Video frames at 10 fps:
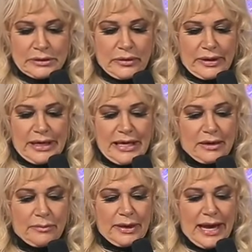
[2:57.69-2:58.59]
so that he
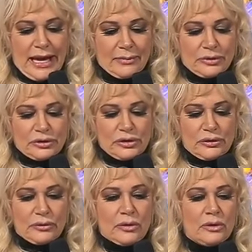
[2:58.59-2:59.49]
can be able
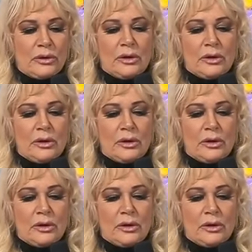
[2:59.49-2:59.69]
to